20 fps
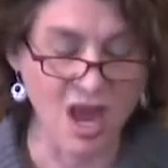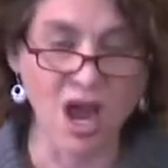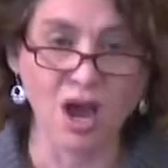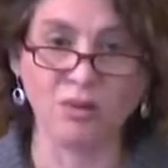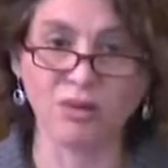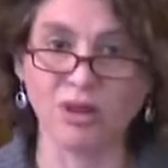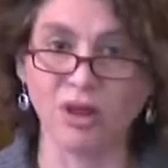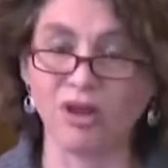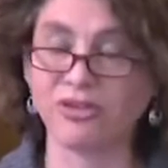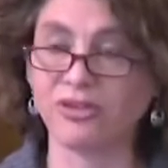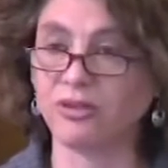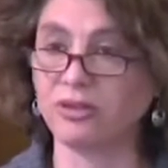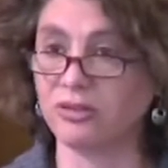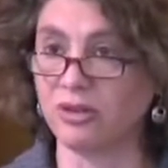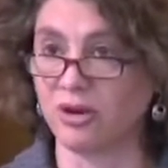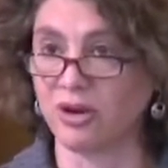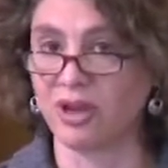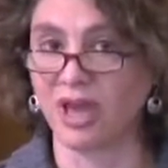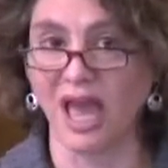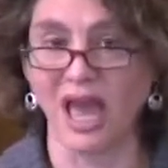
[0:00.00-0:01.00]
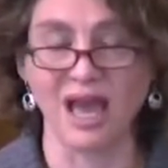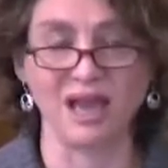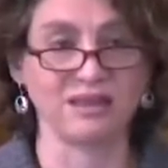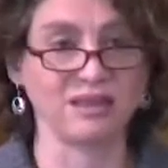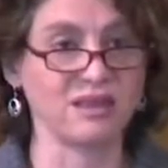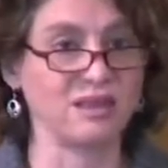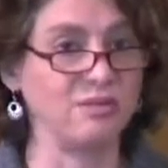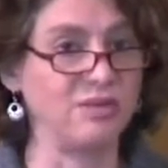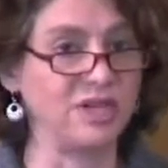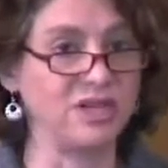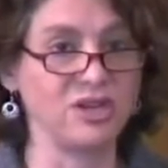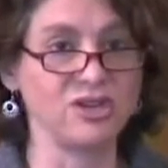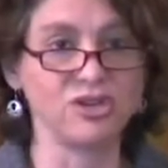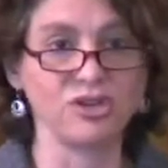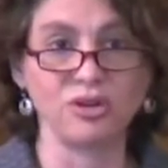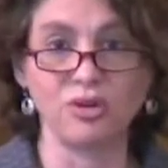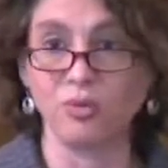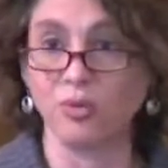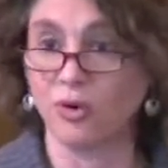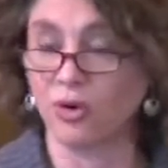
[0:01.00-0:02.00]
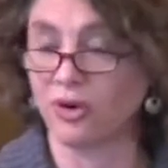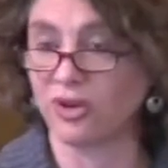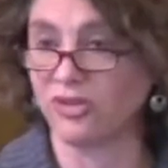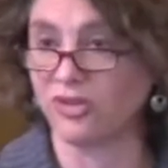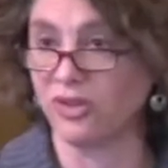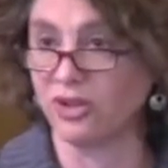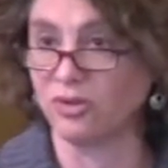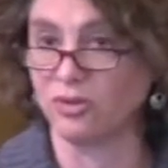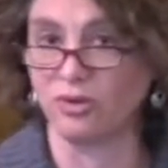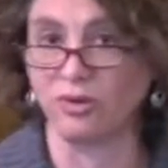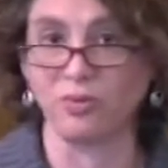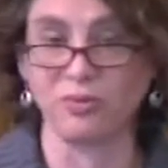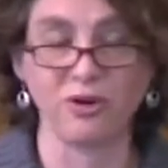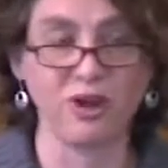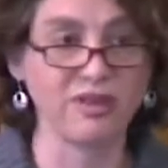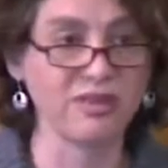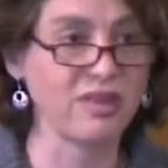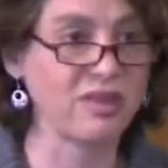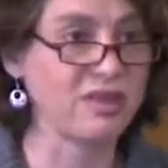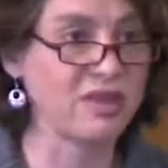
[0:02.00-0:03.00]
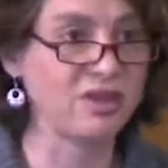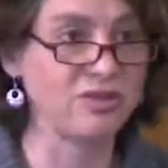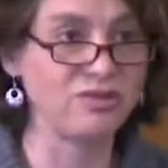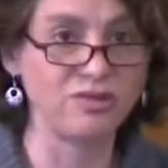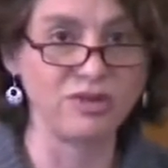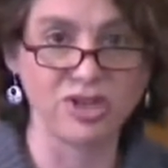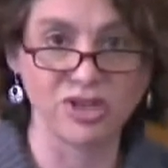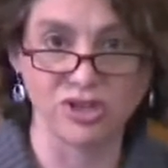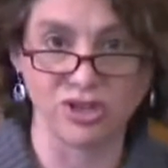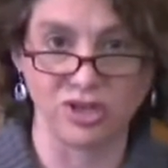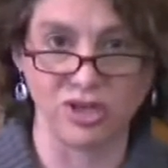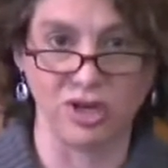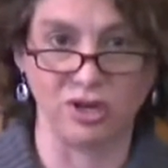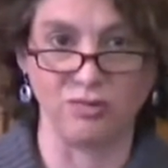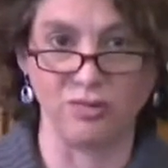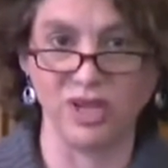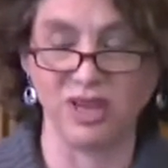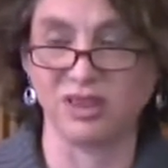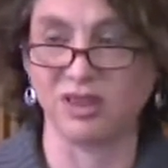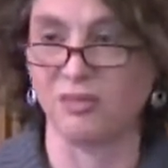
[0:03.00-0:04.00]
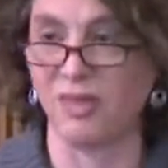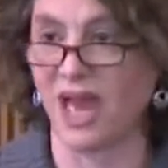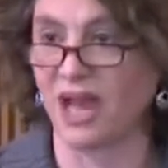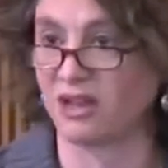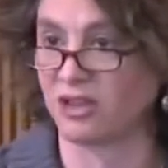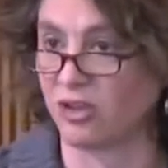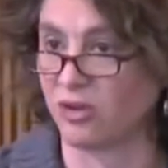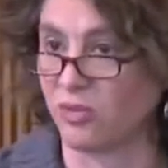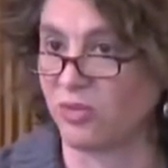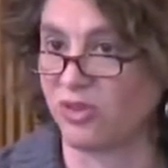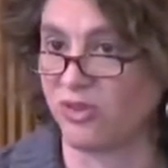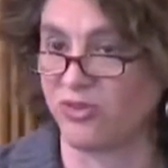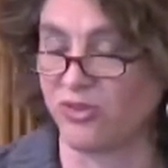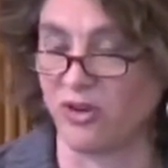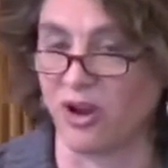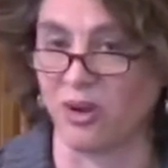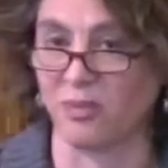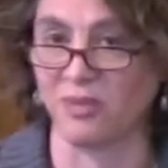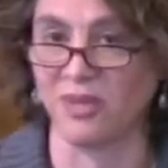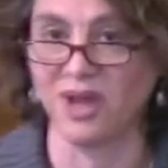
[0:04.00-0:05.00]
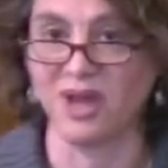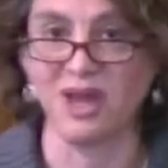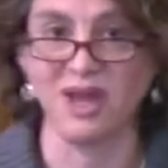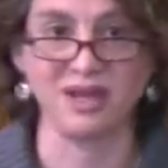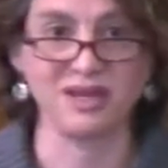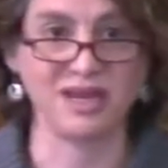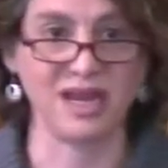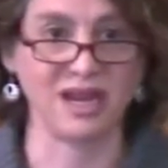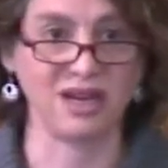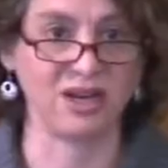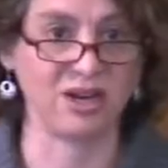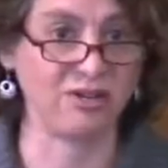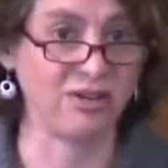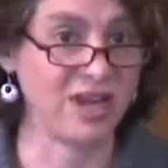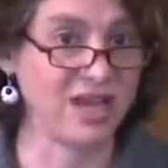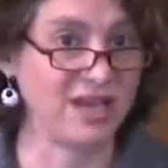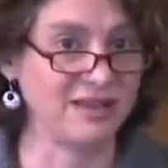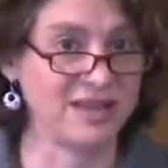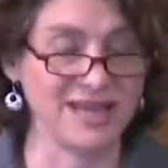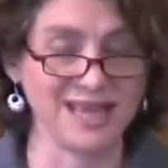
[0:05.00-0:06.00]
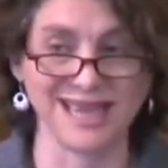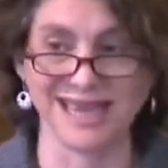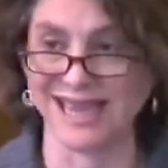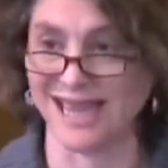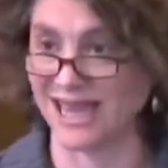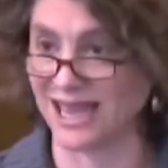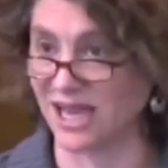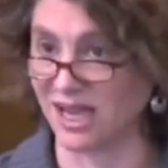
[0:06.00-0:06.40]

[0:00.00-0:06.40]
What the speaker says: We'll also look at some additional work in the dual processing tradition and read some excerpts from Dan Ariely's